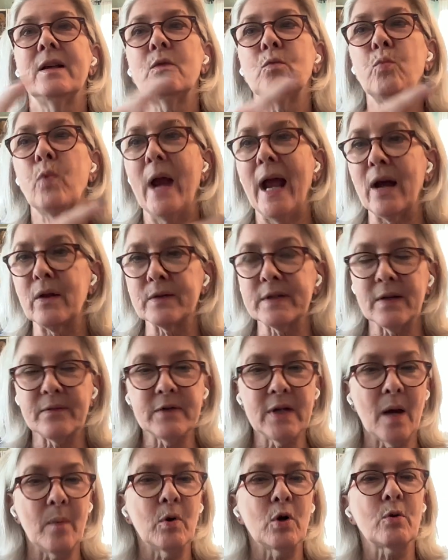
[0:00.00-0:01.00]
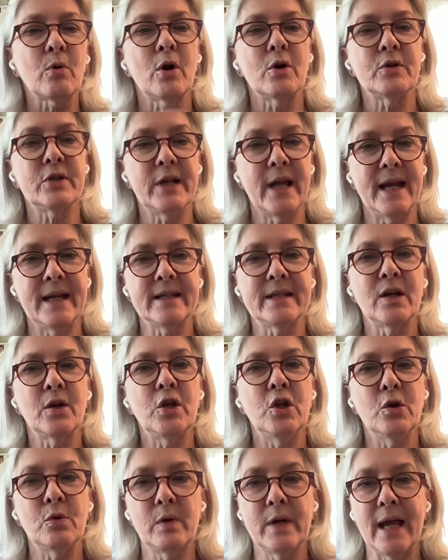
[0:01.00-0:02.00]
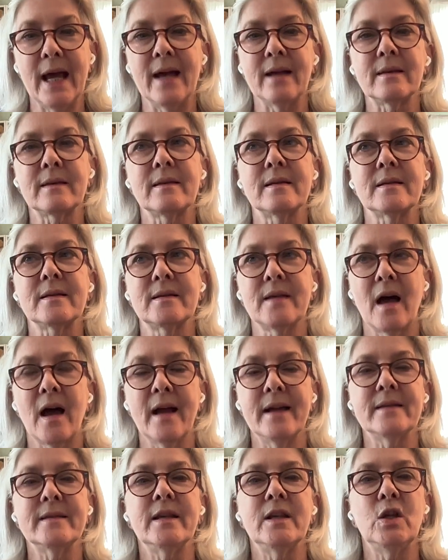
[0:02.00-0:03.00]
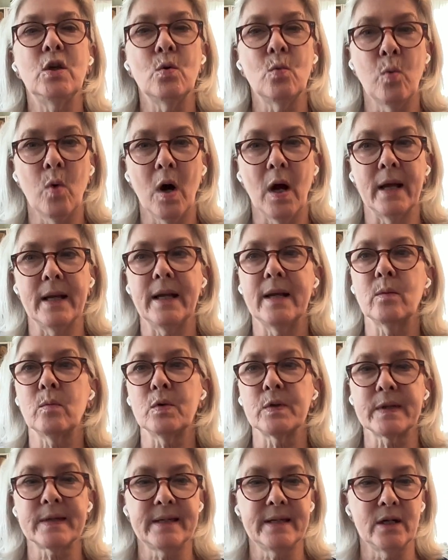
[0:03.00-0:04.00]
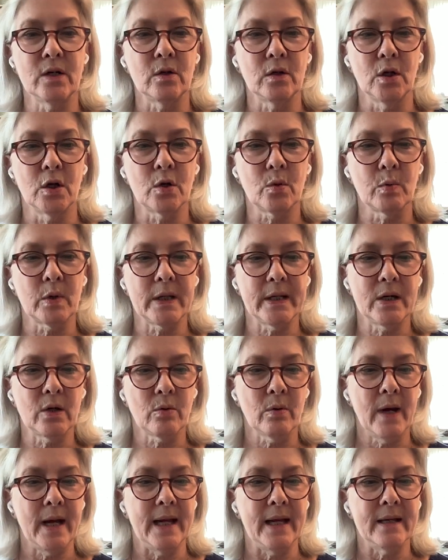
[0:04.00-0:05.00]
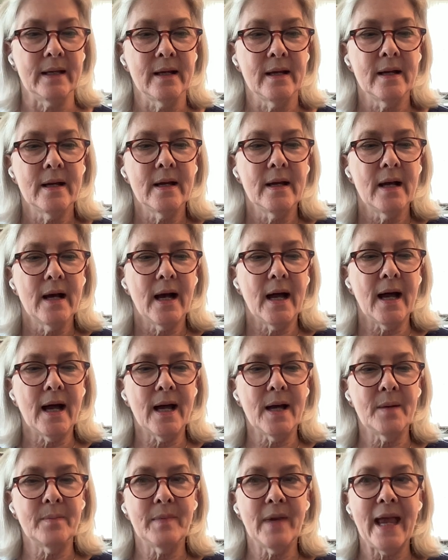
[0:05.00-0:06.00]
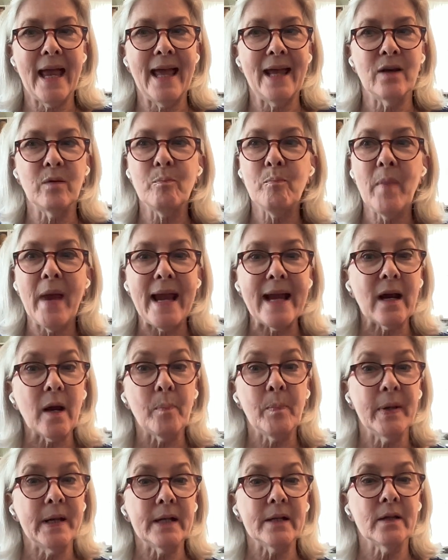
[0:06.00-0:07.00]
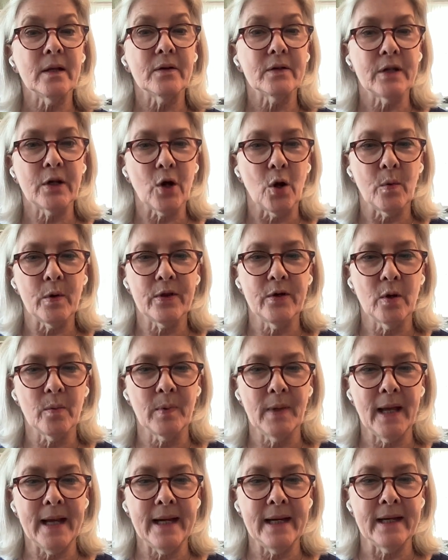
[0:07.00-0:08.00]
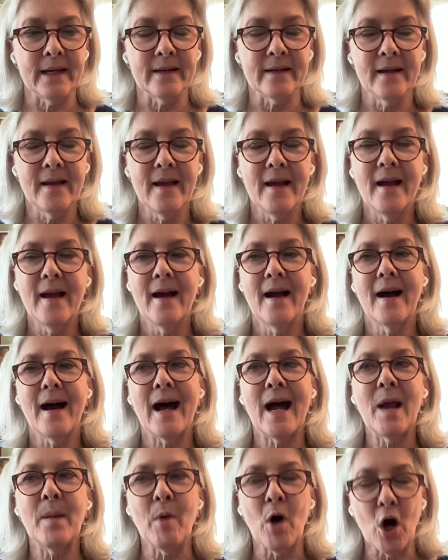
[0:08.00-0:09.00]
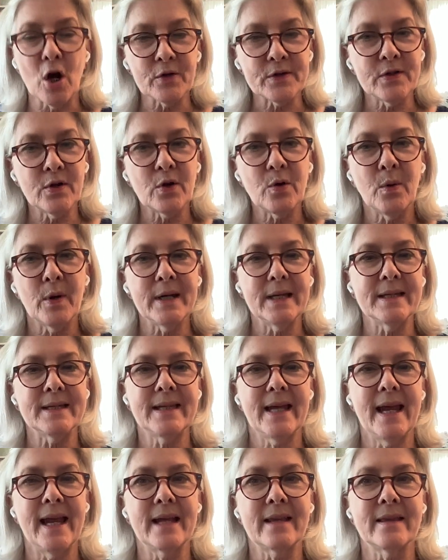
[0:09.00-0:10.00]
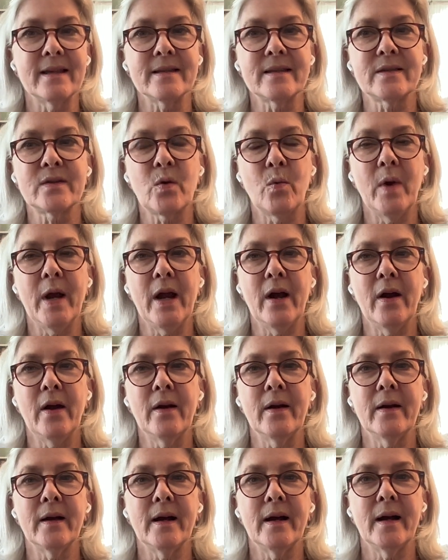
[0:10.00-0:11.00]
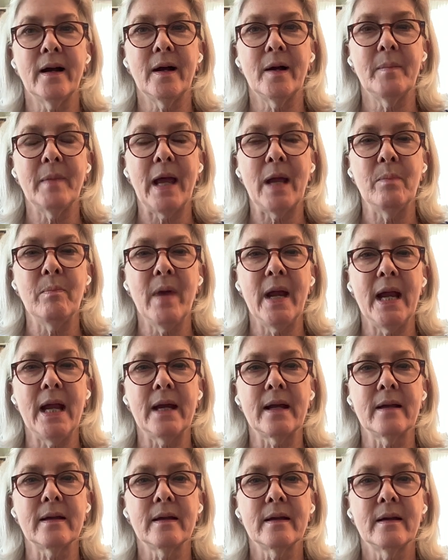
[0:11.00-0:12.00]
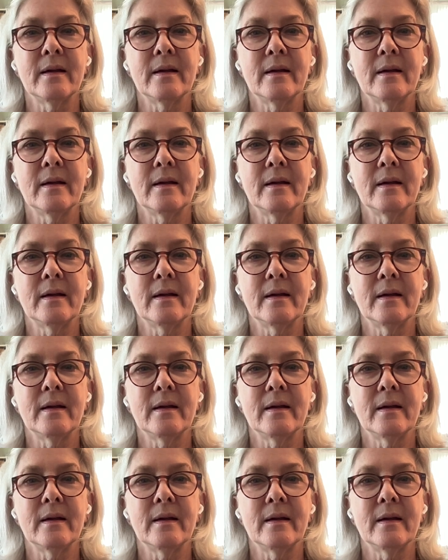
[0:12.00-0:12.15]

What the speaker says: rounds of double crochet till you get the size that you want. It will still look really great. And make a pillow to go with your blanket. I'm also going to take this square and make